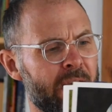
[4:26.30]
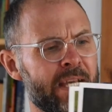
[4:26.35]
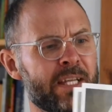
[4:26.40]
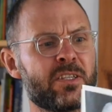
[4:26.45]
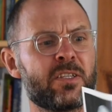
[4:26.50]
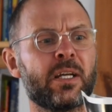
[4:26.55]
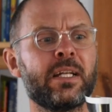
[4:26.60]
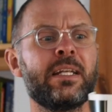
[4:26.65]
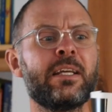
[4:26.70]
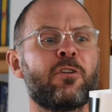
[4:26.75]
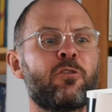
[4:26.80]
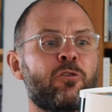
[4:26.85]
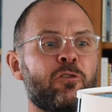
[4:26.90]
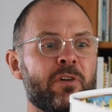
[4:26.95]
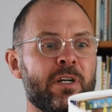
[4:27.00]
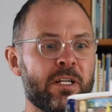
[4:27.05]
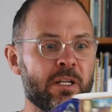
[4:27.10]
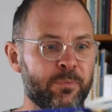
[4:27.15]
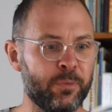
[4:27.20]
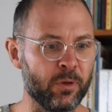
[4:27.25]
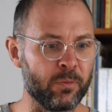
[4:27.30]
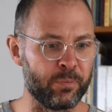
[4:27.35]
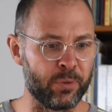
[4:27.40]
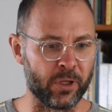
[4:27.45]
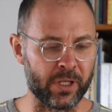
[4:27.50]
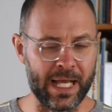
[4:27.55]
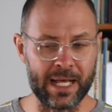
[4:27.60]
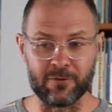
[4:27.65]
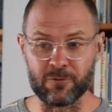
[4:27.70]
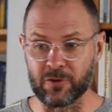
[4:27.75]
It's an incredible
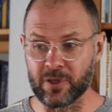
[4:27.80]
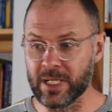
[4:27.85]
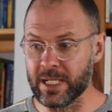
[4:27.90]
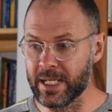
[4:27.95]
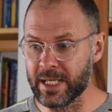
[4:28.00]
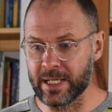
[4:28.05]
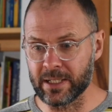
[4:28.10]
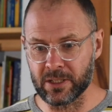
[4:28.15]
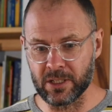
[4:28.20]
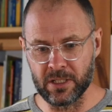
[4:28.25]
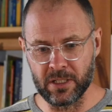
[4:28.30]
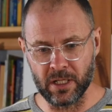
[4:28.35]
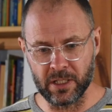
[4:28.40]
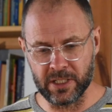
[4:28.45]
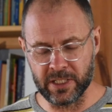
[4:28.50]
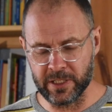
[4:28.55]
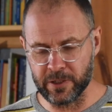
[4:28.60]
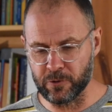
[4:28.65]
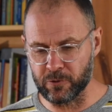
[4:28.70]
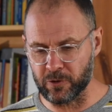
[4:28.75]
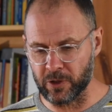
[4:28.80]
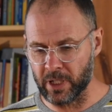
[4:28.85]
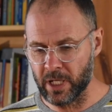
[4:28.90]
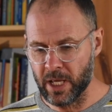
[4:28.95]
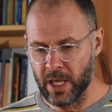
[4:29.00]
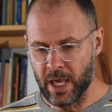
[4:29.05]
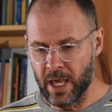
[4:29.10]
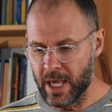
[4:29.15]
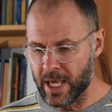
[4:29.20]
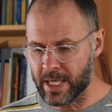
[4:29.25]
book, and reading it to young children
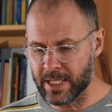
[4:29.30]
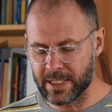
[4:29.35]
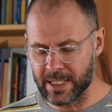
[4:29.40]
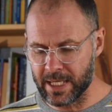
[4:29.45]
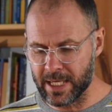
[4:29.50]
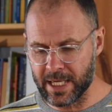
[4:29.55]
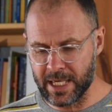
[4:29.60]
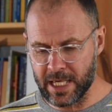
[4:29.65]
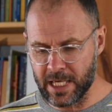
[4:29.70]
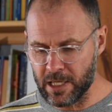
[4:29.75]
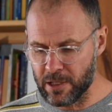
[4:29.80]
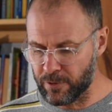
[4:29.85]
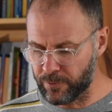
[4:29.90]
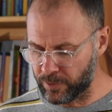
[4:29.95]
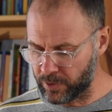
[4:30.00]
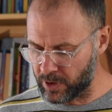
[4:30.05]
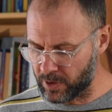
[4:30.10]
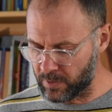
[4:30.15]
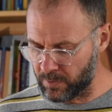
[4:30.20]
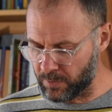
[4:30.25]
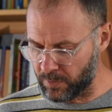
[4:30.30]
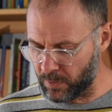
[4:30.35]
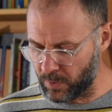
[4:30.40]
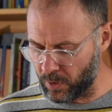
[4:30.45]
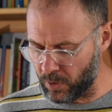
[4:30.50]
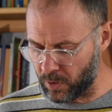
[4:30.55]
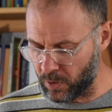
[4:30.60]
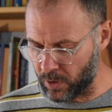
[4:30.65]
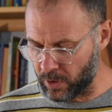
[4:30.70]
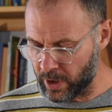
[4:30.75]
is even
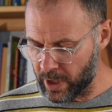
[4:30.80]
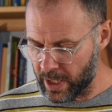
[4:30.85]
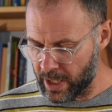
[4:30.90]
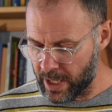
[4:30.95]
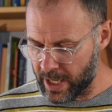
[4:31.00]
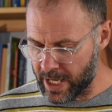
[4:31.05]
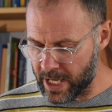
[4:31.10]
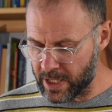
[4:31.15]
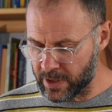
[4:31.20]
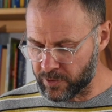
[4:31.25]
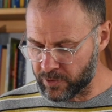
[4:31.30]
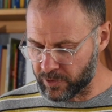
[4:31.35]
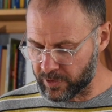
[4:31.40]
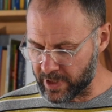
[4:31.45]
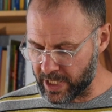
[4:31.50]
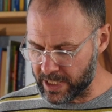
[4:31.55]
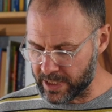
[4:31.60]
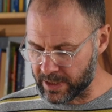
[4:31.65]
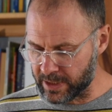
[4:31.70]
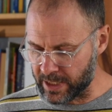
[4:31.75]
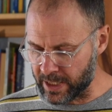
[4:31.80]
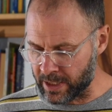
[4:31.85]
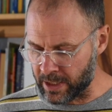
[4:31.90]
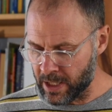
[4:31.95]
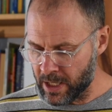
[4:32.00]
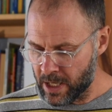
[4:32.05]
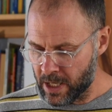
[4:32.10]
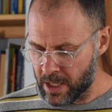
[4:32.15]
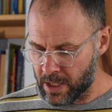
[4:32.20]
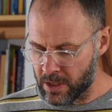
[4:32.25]
more interesting.
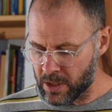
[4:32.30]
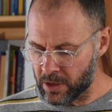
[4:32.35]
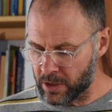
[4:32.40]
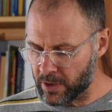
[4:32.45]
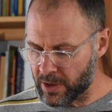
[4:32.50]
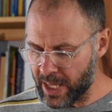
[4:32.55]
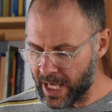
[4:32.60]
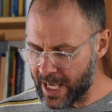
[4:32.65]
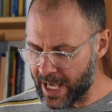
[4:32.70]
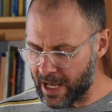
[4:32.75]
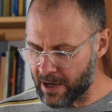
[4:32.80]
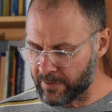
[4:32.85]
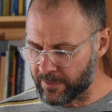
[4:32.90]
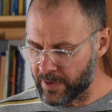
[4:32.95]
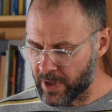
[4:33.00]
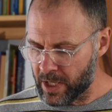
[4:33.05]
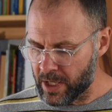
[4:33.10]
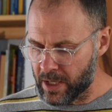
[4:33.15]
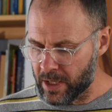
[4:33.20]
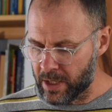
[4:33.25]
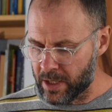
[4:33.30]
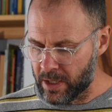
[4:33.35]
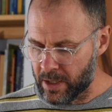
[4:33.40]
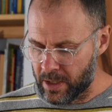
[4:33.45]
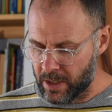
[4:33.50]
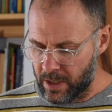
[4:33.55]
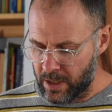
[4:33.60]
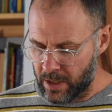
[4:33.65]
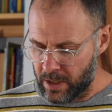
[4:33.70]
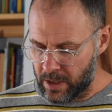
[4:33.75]
You know, they have,
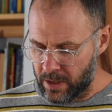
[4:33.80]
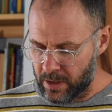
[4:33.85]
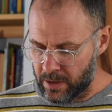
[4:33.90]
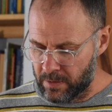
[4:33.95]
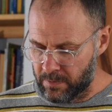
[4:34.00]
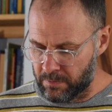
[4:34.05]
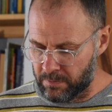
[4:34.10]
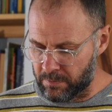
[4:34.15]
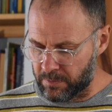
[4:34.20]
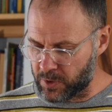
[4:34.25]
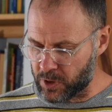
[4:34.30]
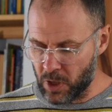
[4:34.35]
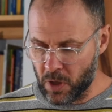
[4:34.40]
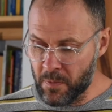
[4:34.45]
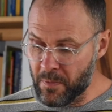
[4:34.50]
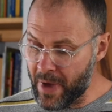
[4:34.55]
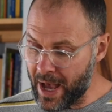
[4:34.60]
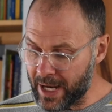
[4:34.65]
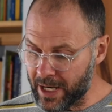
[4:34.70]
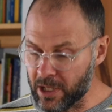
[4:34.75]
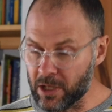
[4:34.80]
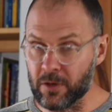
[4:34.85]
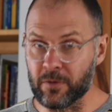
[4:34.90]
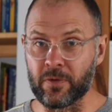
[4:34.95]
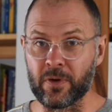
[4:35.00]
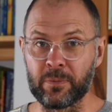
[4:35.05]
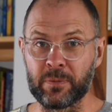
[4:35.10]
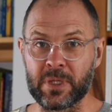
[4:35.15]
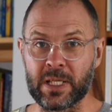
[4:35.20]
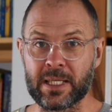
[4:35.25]
so many
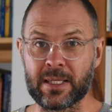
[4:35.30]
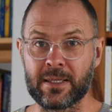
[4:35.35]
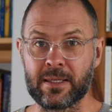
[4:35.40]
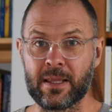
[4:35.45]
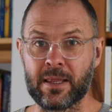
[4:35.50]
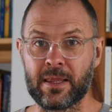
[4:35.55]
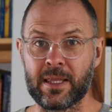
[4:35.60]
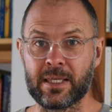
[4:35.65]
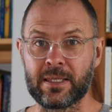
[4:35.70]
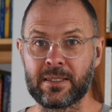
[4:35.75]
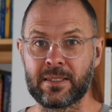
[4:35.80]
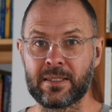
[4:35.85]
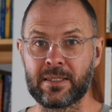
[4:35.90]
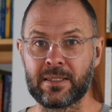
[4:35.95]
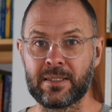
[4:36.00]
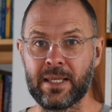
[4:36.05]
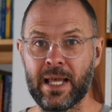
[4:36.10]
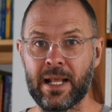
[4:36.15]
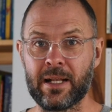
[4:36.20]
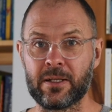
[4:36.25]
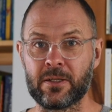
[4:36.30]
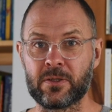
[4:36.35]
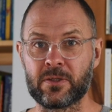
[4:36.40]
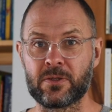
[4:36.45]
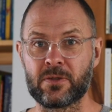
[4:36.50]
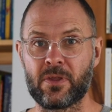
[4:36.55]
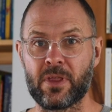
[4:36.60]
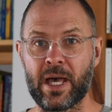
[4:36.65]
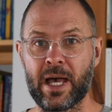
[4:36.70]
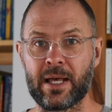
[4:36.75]
of them, this
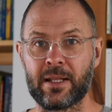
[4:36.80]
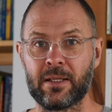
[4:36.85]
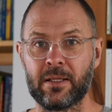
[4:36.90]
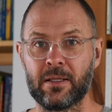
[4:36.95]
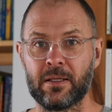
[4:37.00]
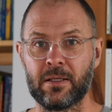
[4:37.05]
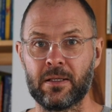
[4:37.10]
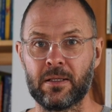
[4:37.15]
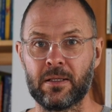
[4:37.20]
sense that